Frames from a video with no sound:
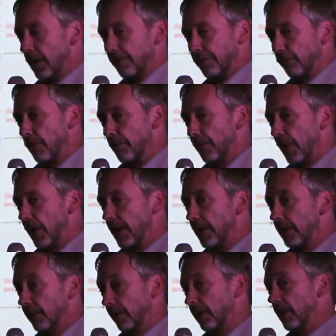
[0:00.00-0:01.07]
after a
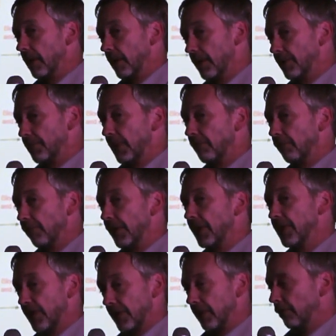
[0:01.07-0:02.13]
brain has been
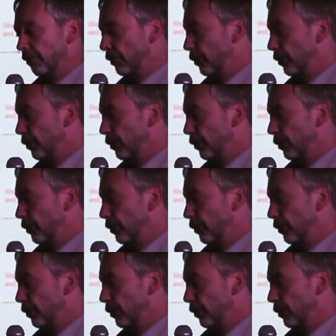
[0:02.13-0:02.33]
fixed in